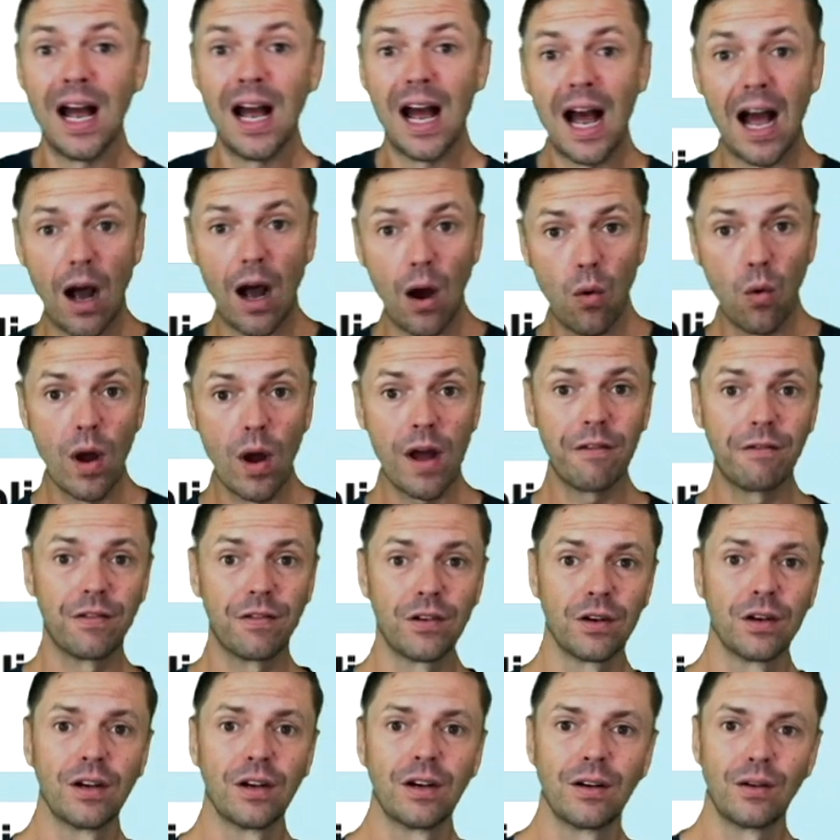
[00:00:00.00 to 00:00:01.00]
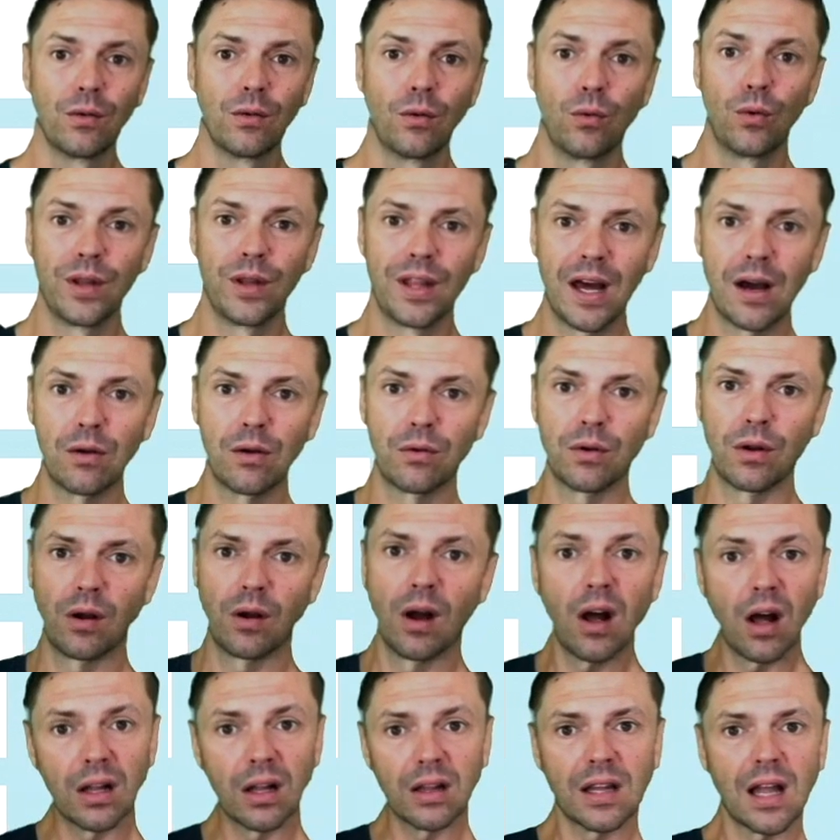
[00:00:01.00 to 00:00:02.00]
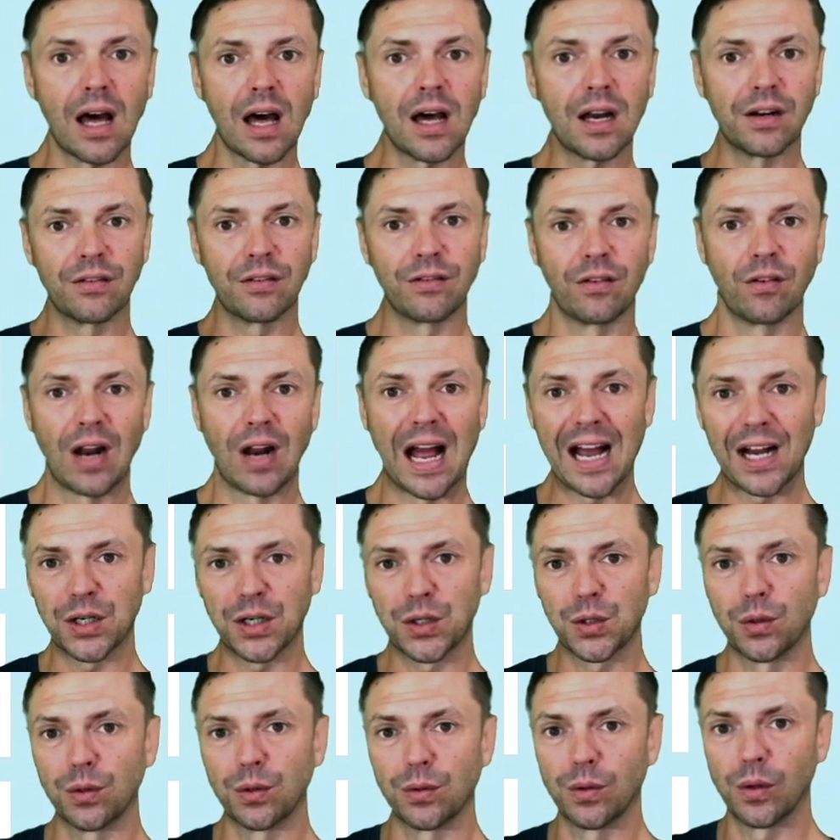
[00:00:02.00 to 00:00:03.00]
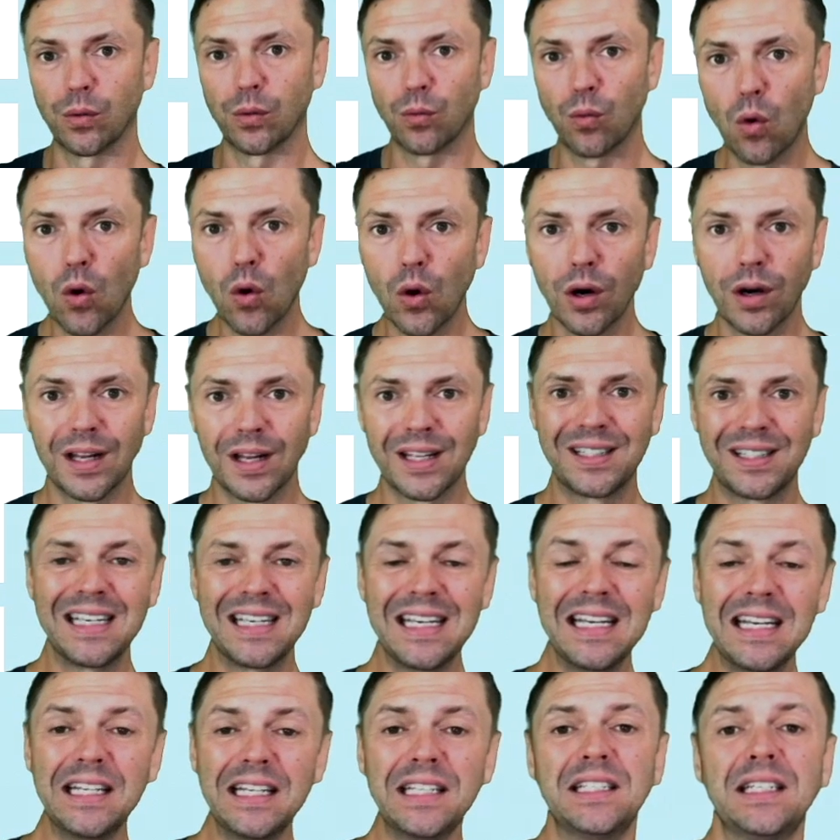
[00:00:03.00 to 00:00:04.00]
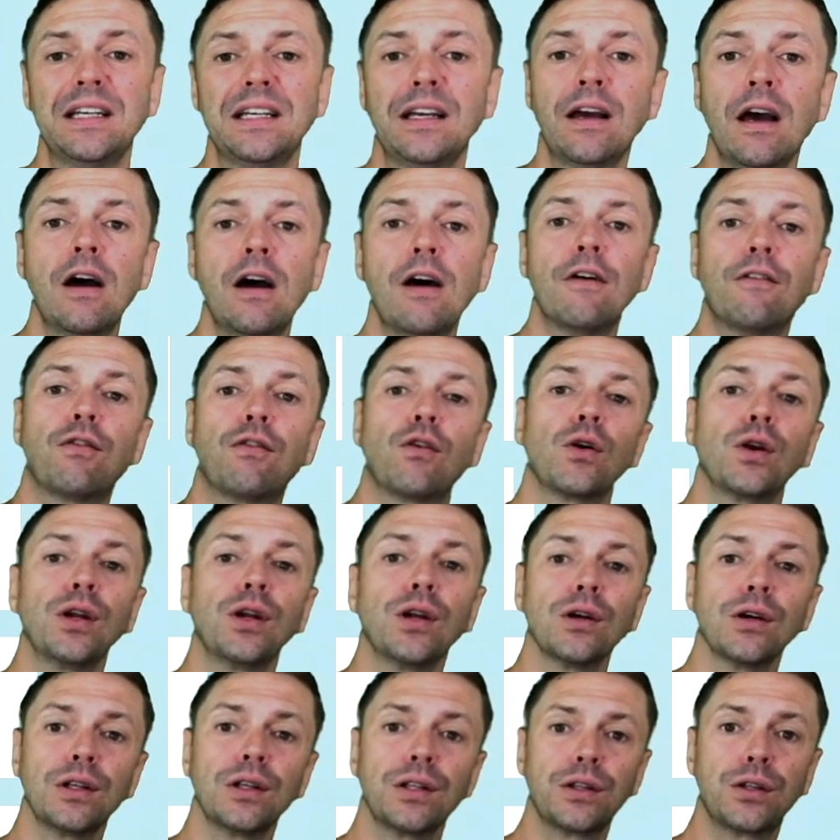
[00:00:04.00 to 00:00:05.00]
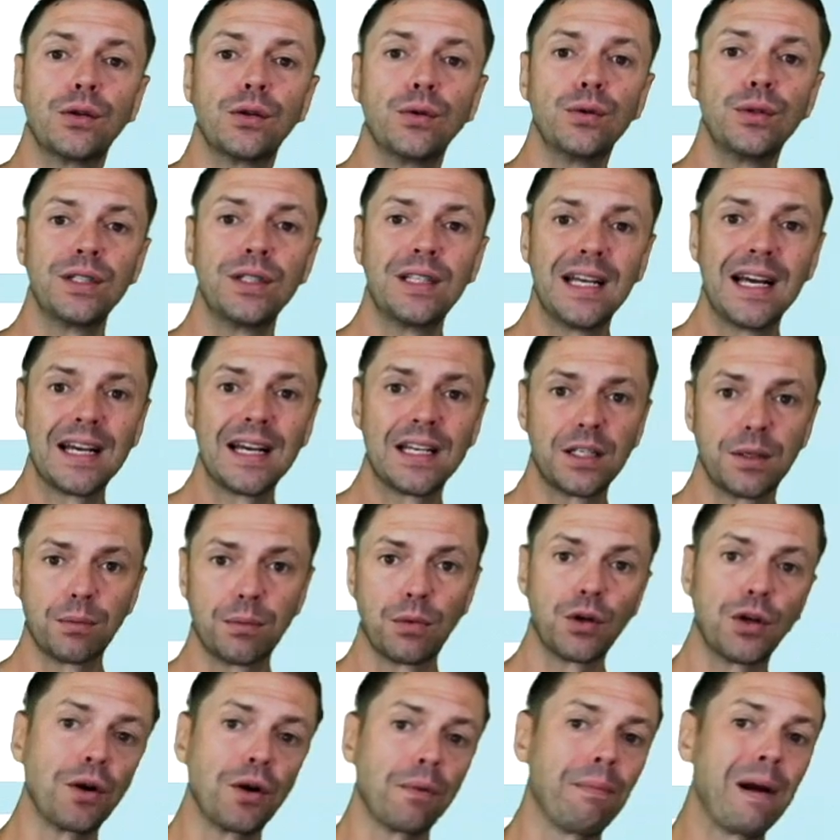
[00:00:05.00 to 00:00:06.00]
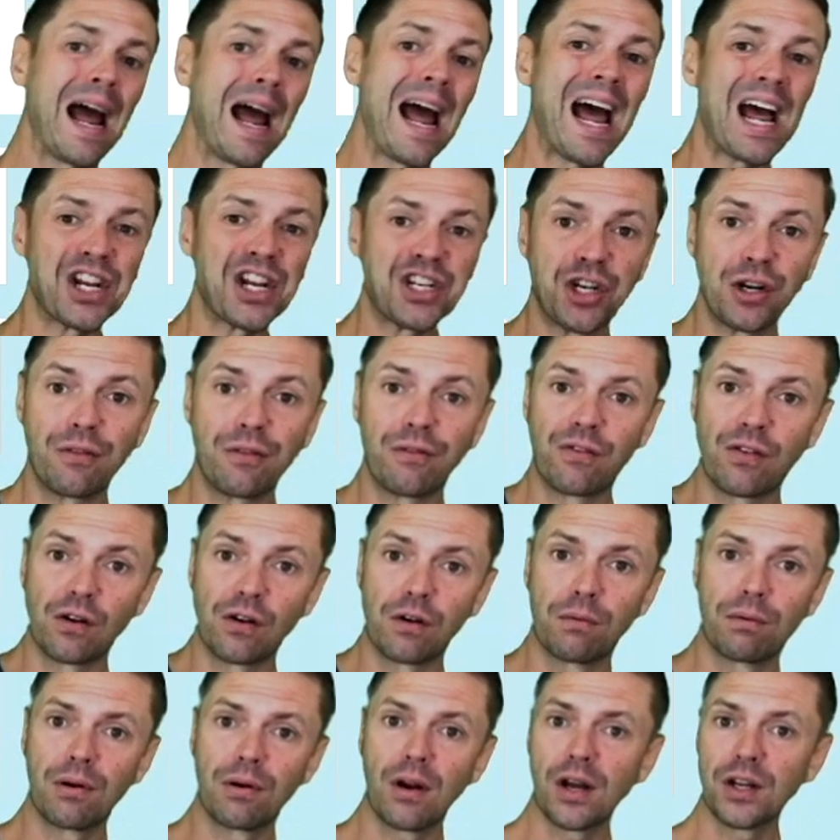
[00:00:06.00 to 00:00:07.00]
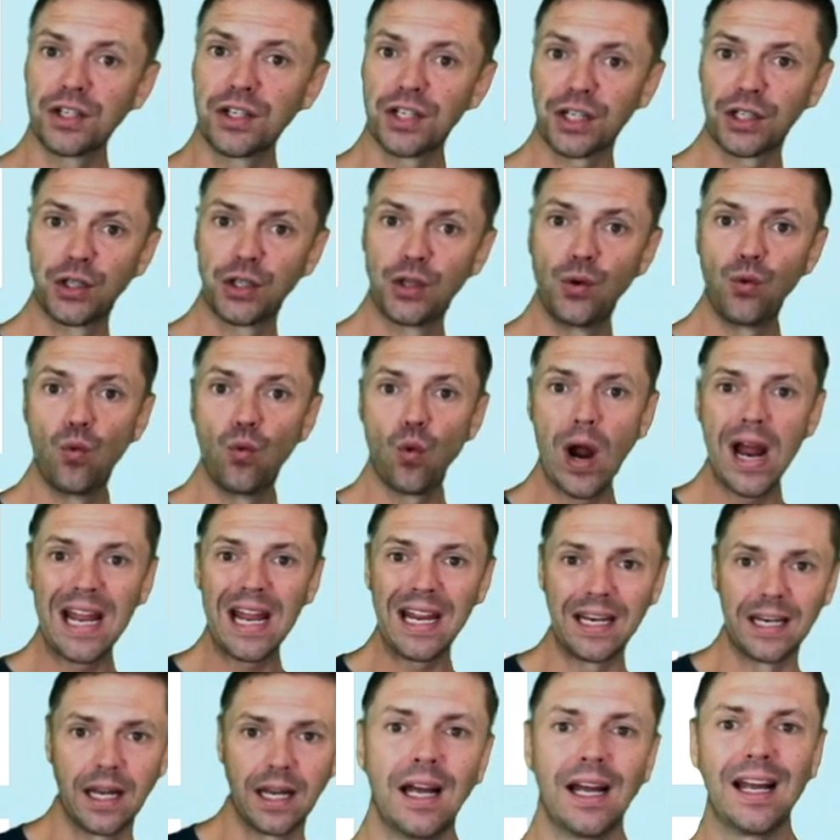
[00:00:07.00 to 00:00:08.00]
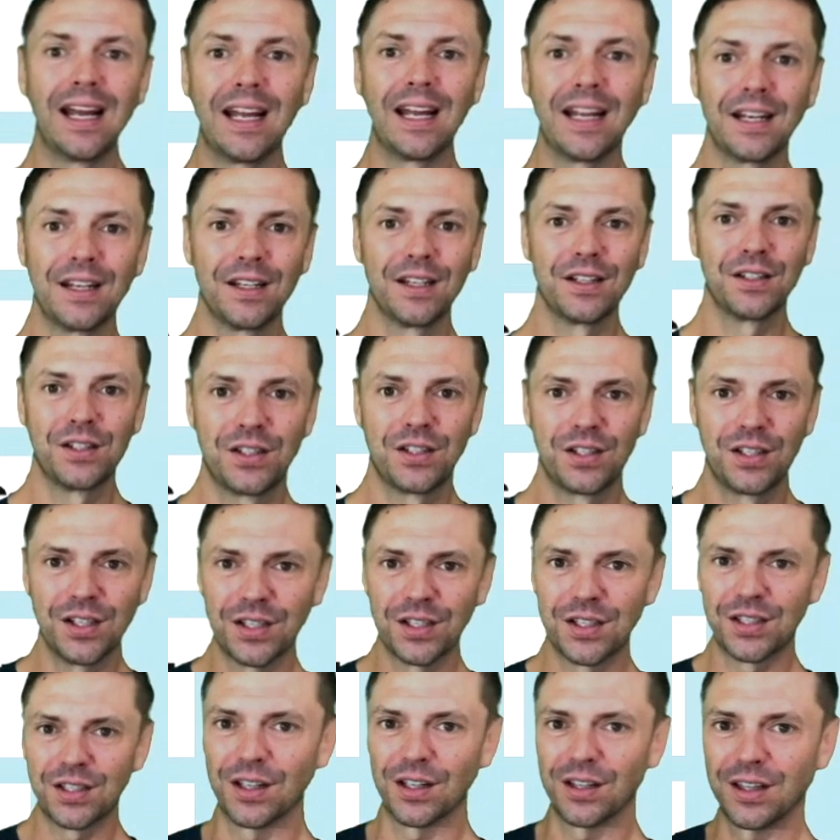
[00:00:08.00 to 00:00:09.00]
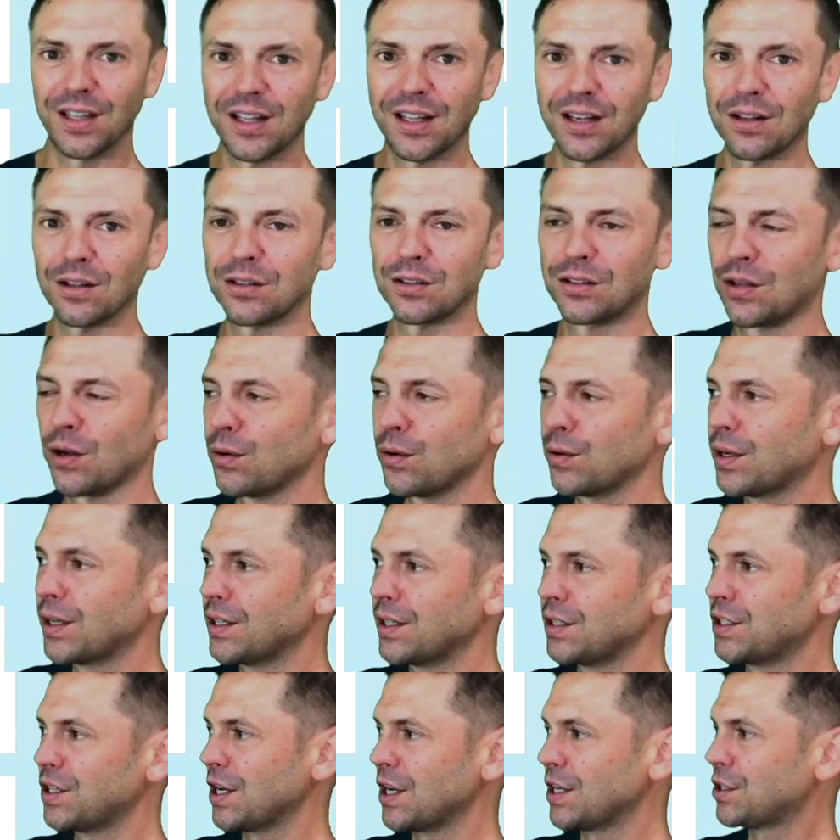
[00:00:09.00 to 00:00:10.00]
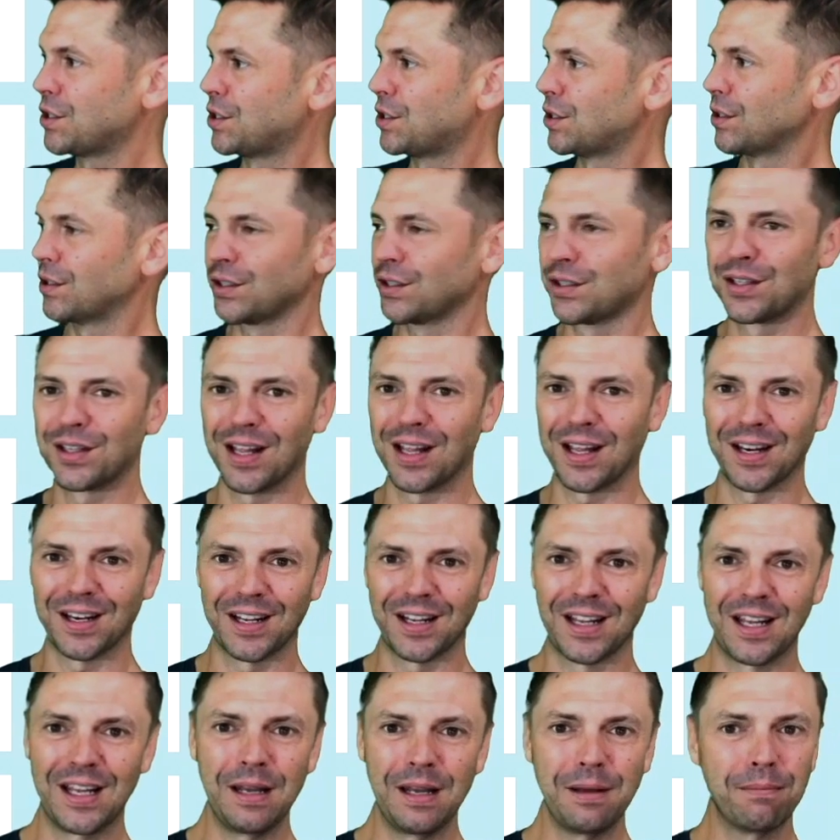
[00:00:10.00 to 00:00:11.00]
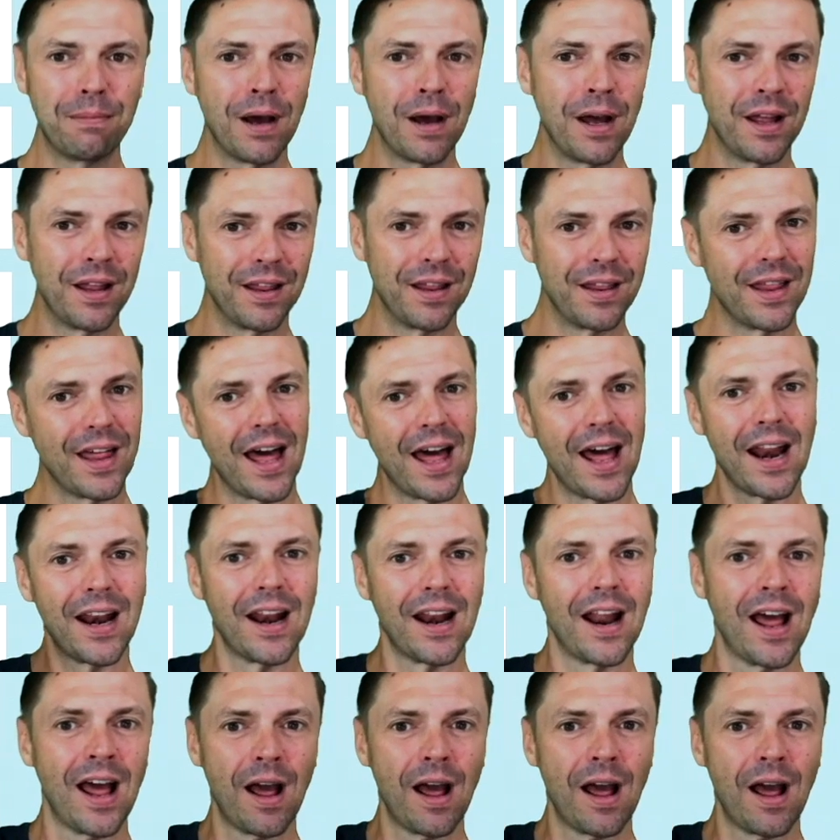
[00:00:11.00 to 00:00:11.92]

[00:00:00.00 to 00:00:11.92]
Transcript: However, without a lot of actual reward, it's easy for your enthusiasm or your passion for a project to wane. And it's just the little token gestures that keep that